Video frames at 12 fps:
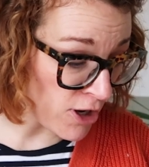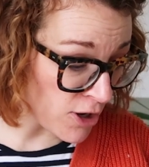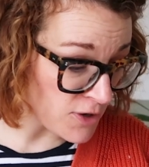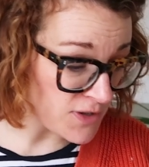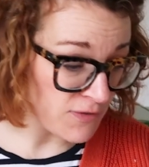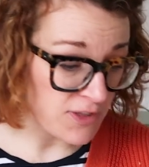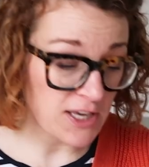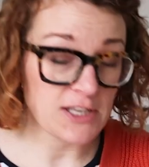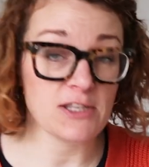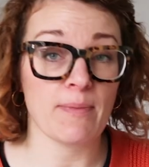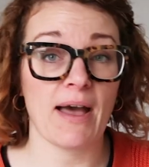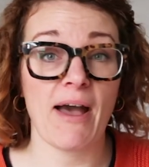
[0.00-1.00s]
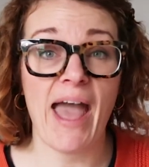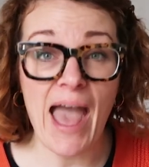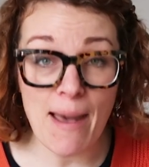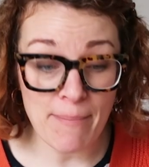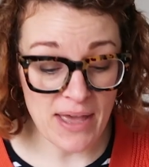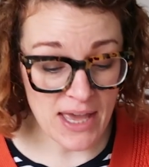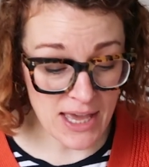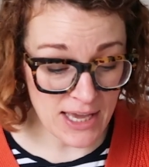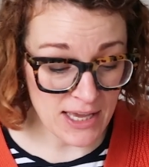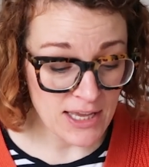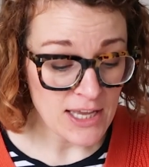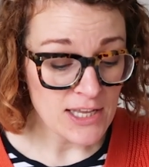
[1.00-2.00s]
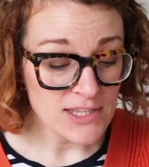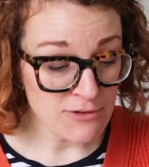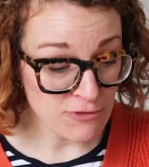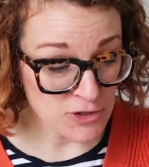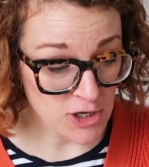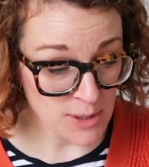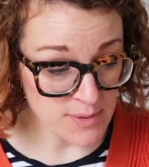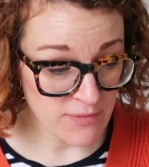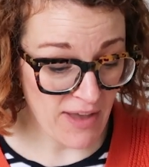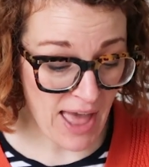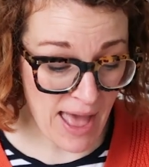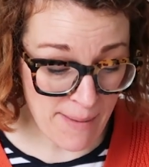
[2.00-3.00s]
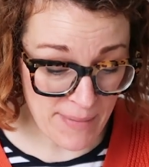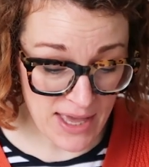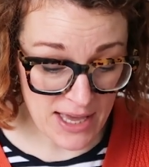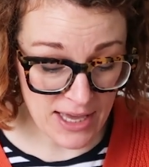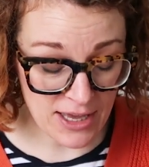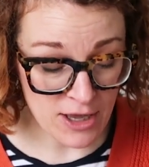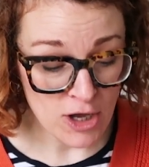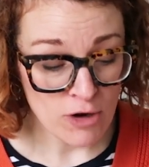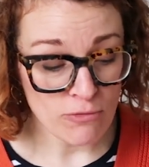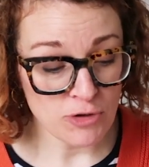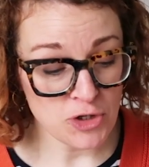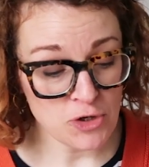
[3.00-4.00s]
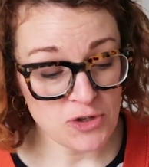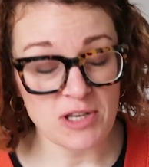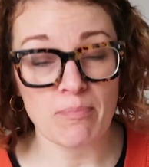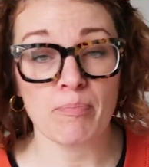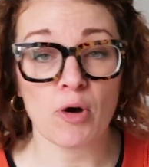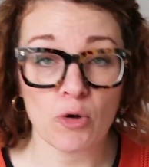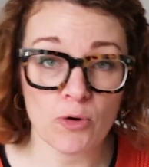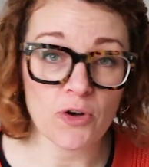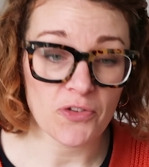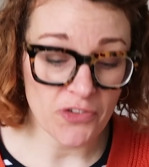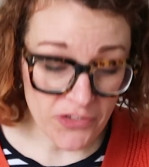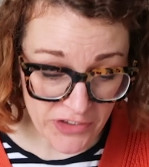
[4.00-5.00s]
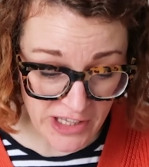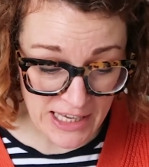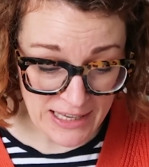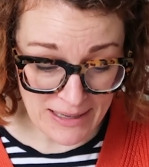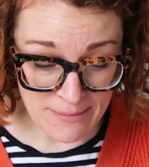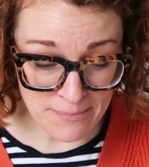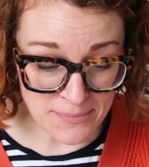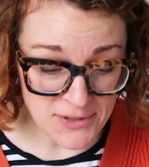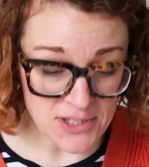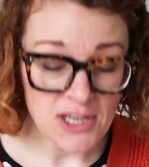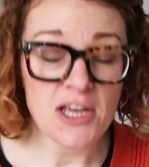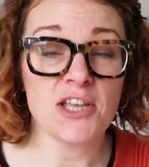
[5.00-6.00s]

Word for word: loads of things about hemming, different types of hemming, reducing bulk on seams,